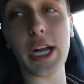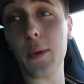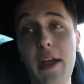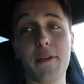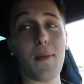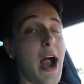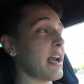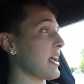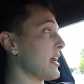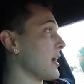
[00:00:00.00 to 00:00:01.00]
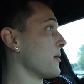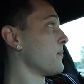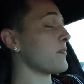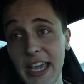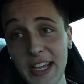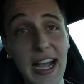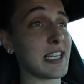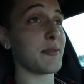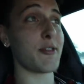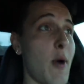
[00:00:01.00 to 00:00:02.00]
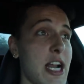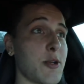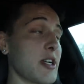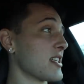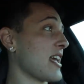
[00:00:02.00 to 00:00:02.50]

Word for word: gonna wait for Mariah to get here. Thank you guys so much for watching once